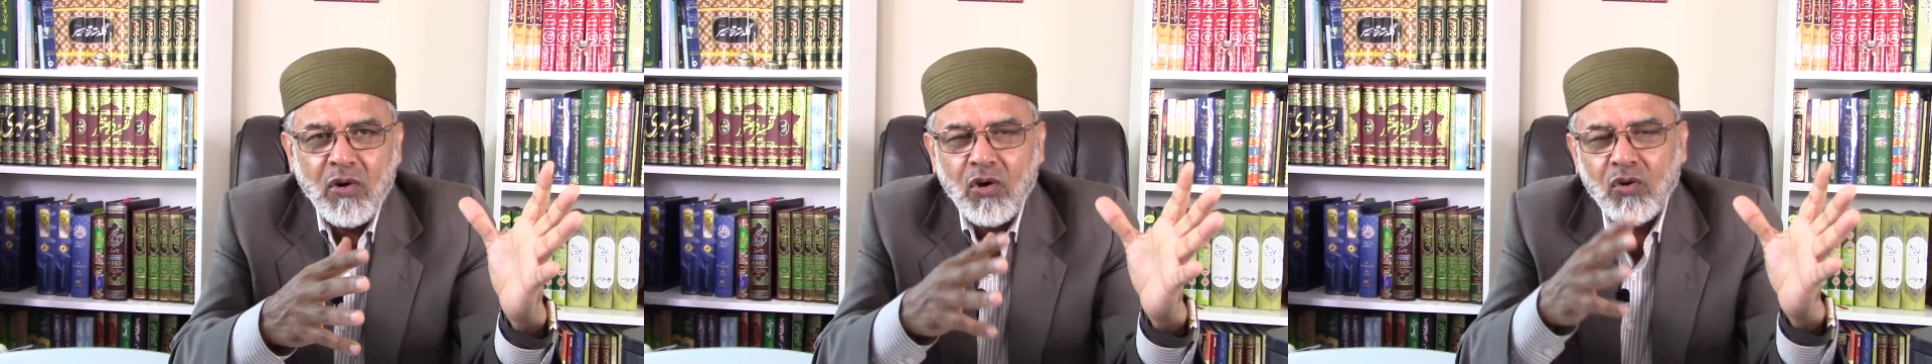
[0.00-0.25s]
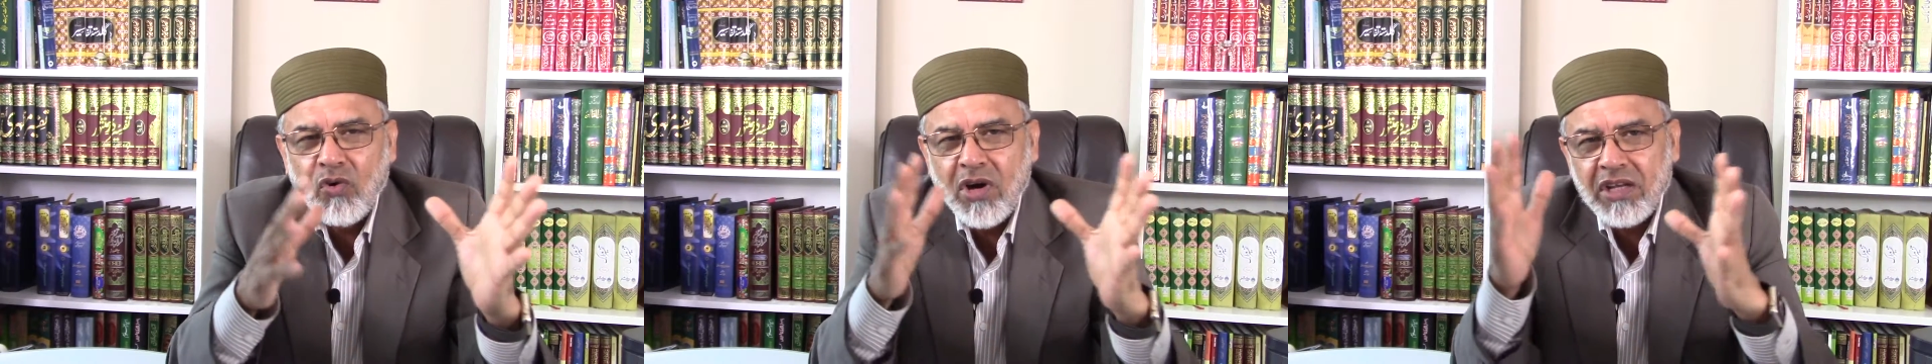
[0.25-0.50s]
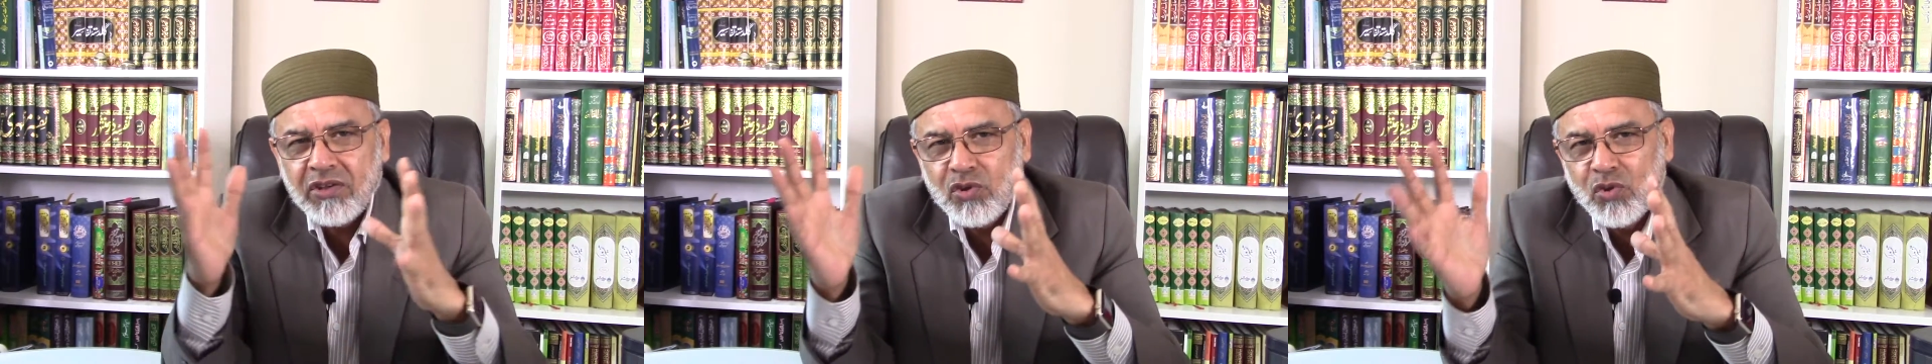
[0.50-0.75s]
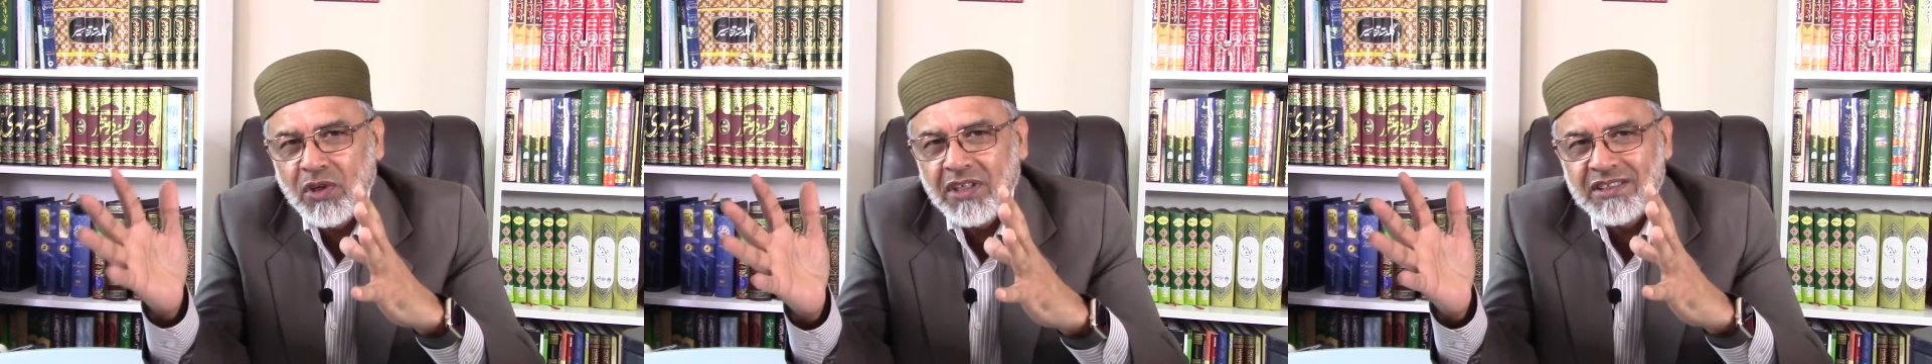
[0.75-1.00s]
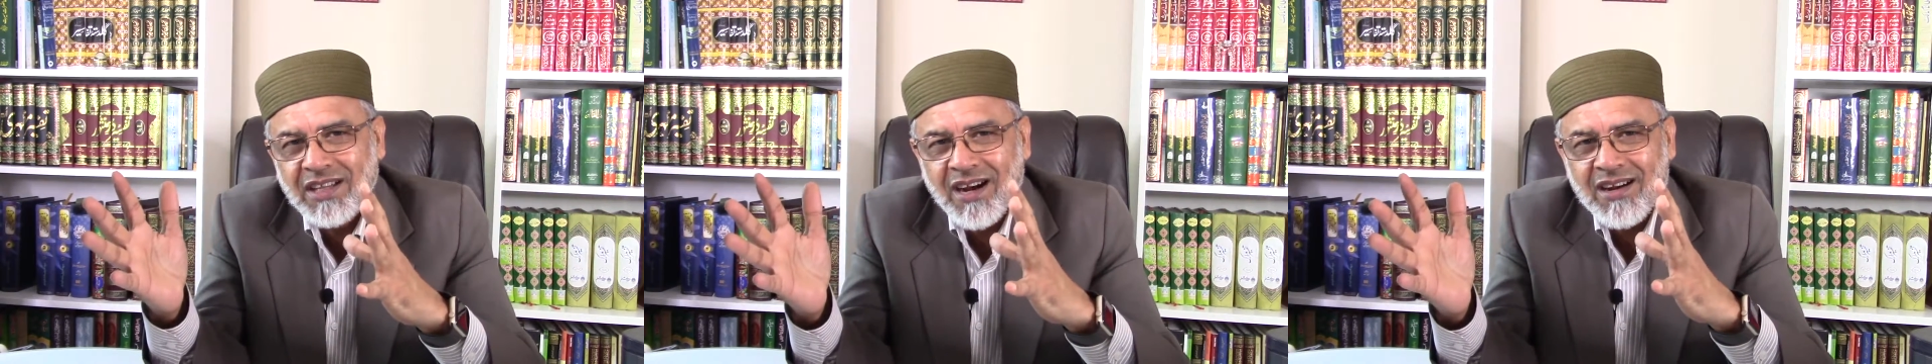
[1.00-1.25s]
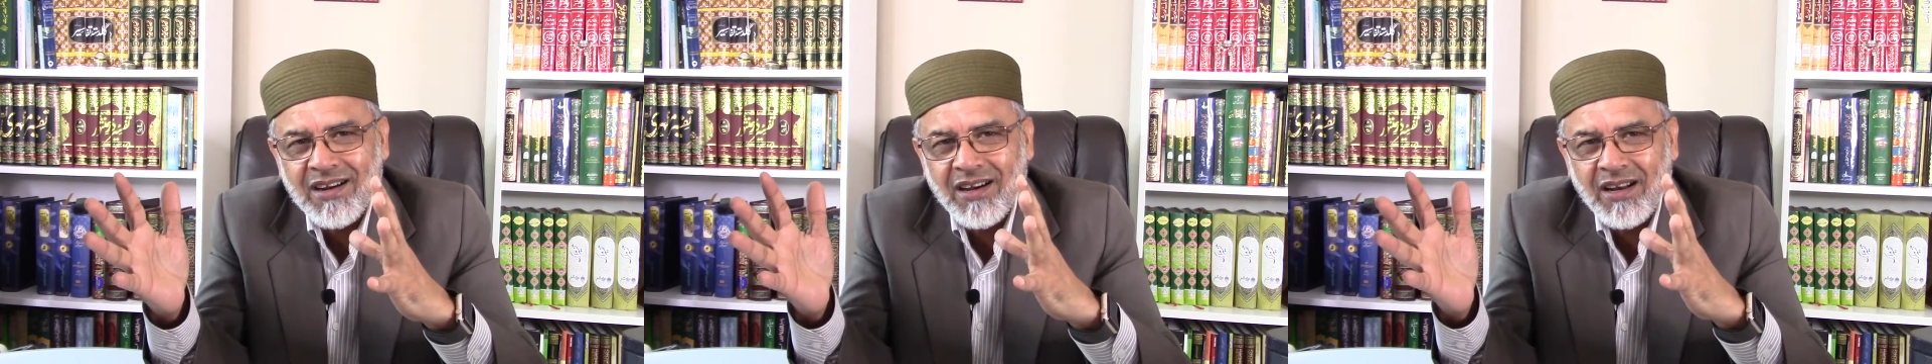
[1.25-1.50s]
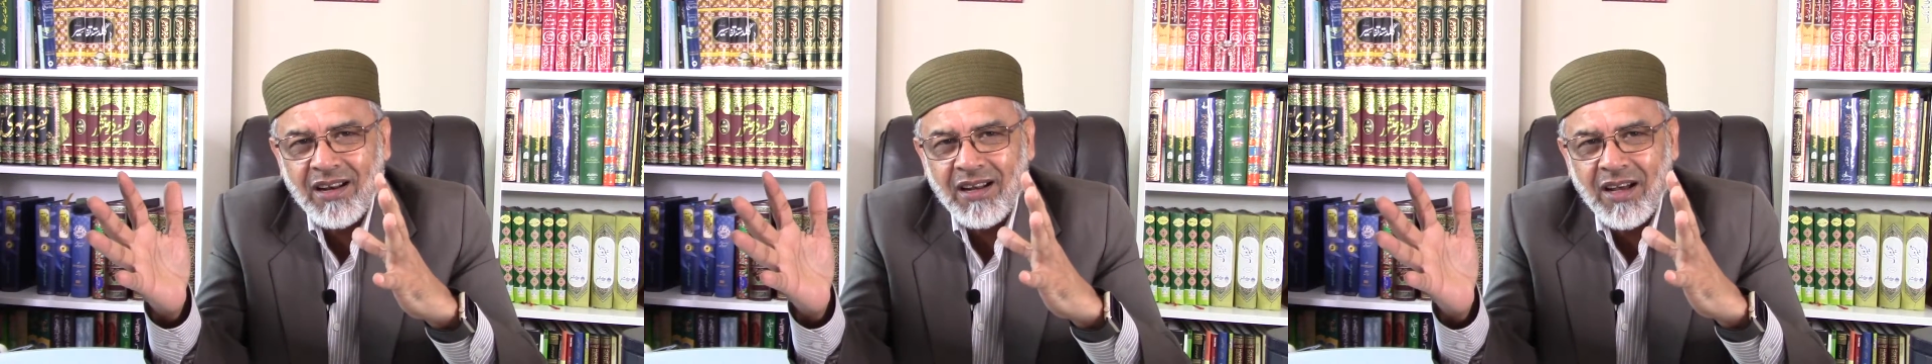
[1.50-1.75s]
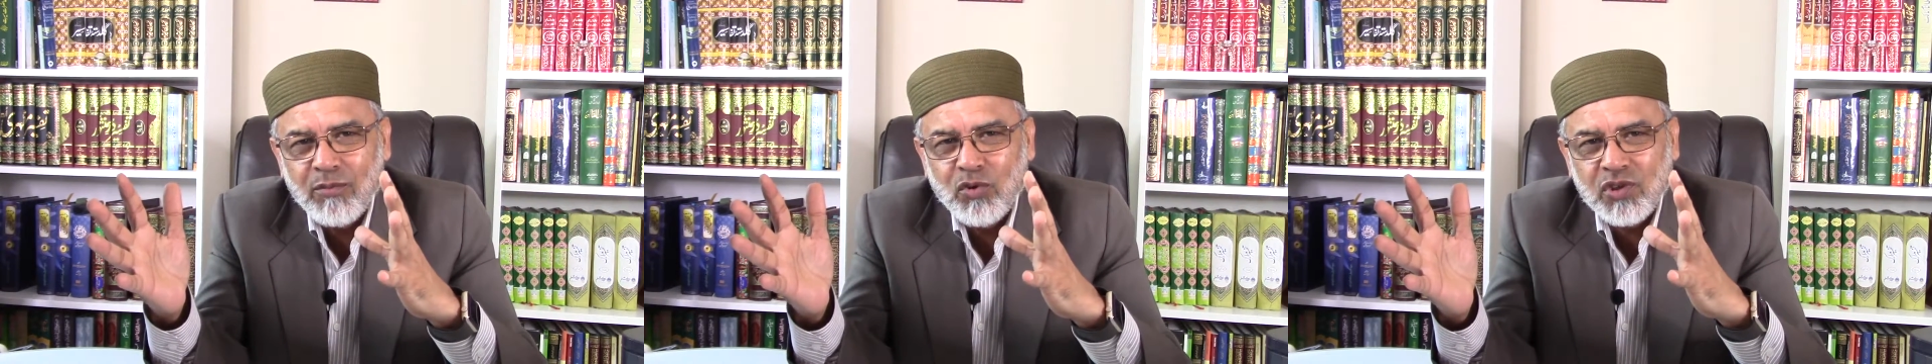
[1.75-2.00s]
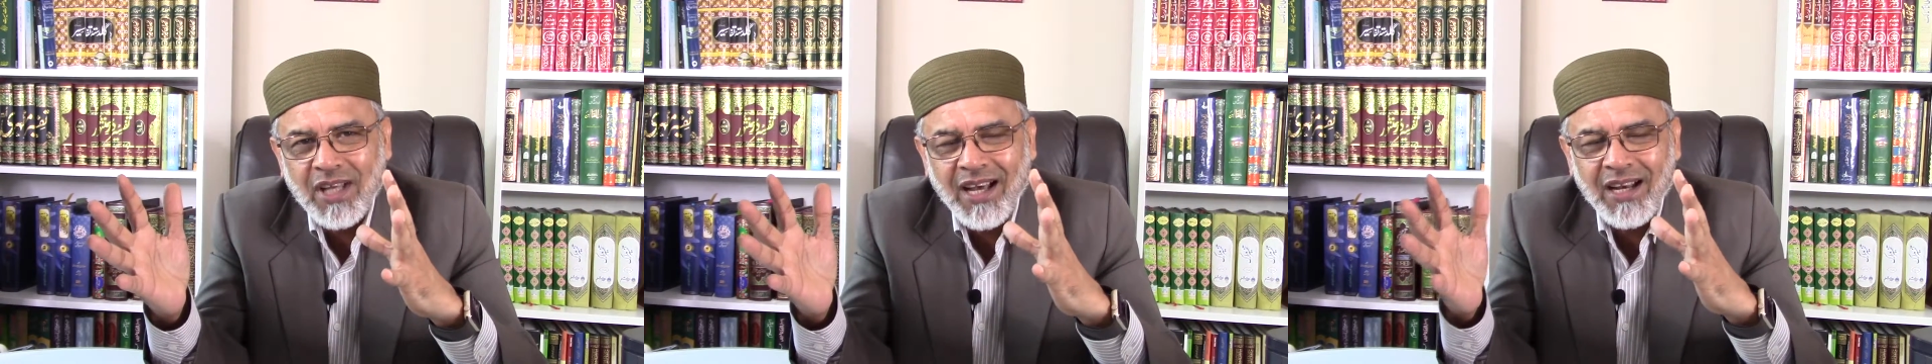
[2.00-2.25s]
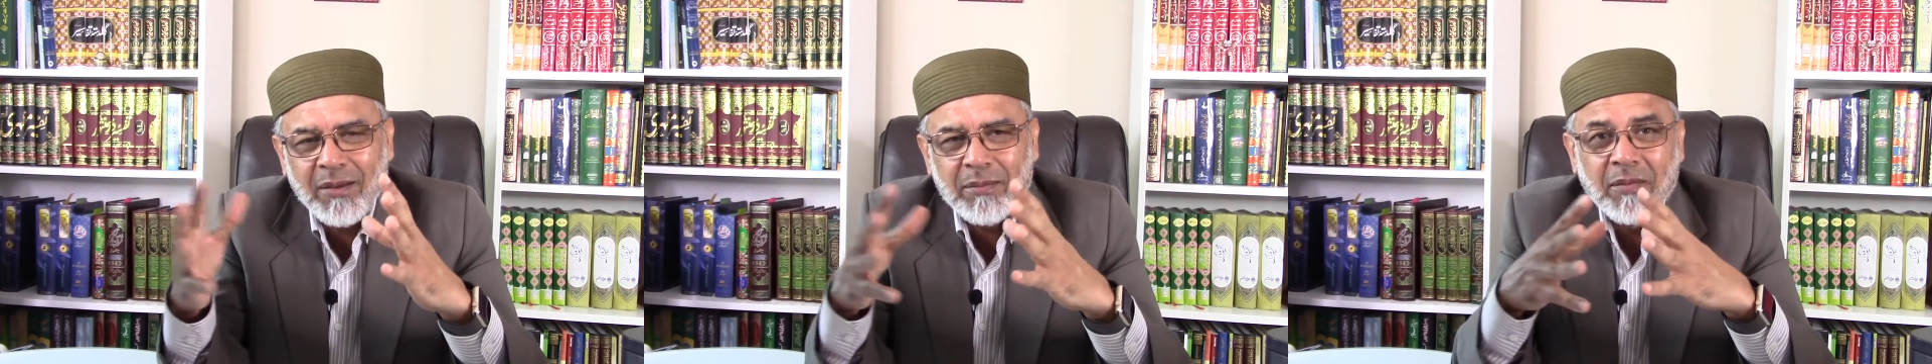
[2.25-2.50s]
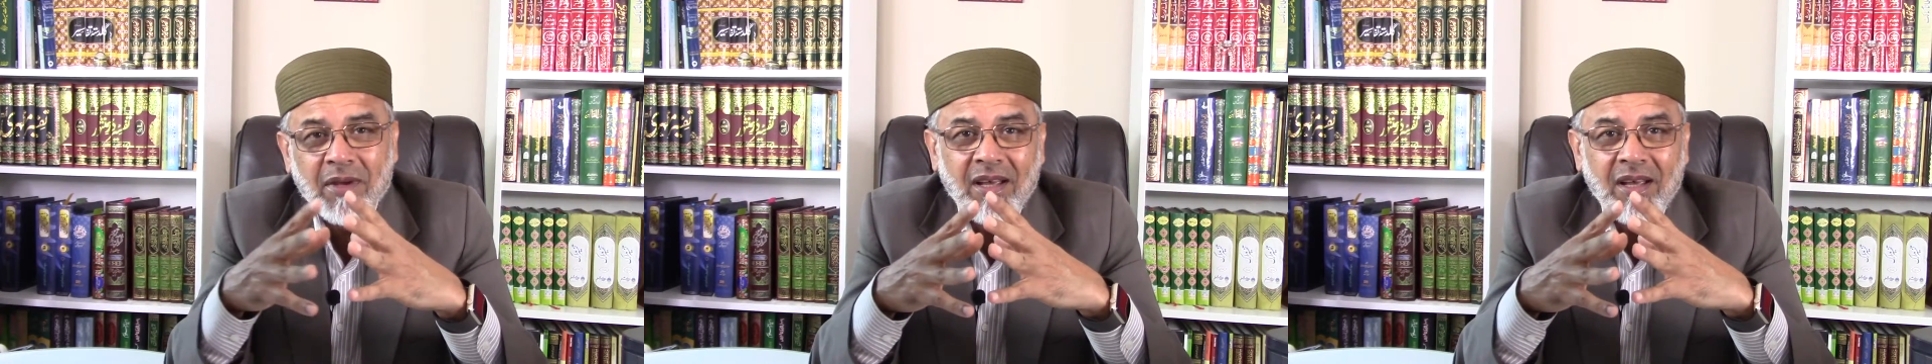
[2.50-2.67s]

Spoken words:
or going through his uncle Abu Talib.